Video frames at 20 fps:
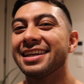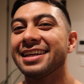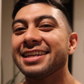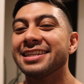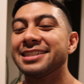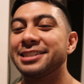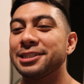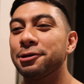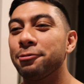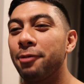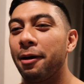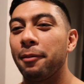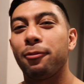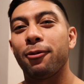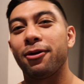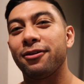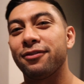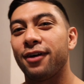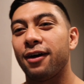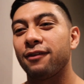Still
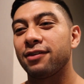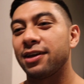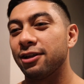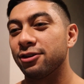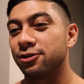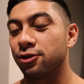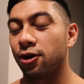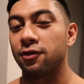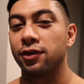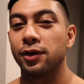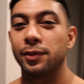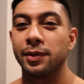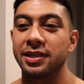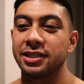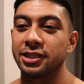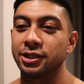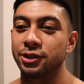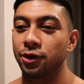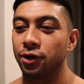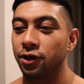1.5 kilos over, but
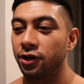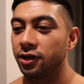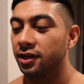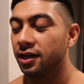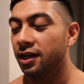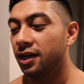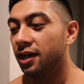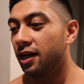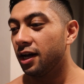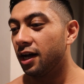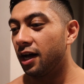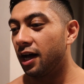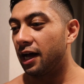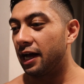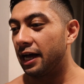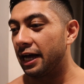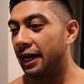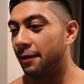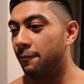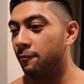this is good.
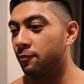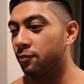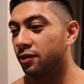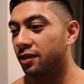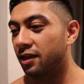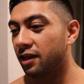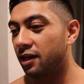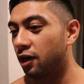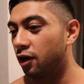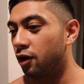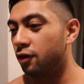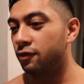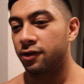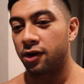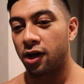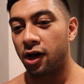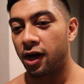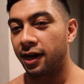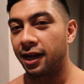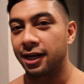
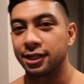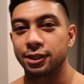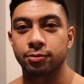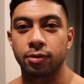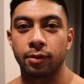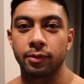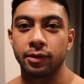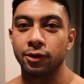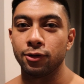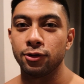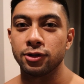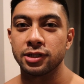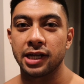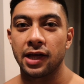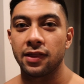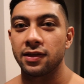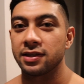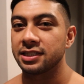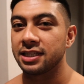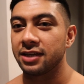Overnight, I should probably lose
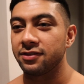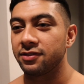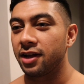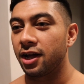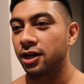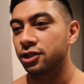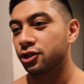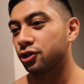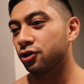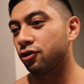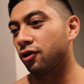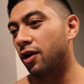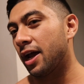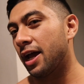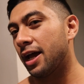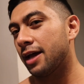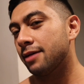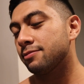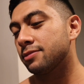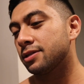another 700
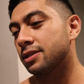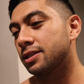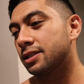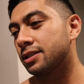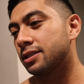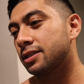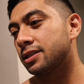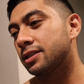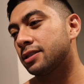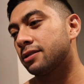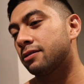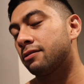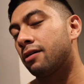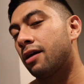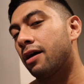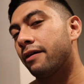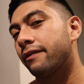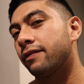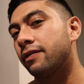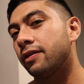grams
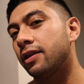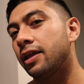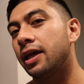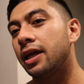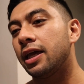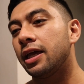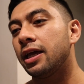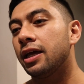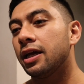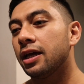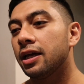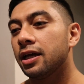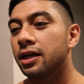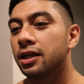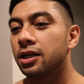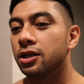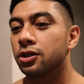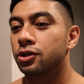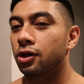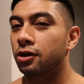roughly.
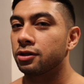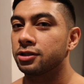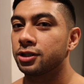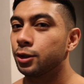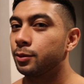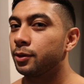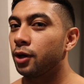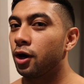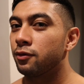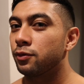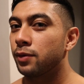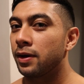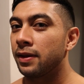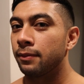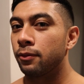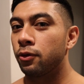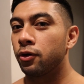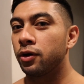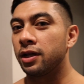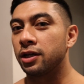So I'll still be overweight in
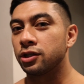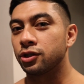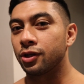the morning.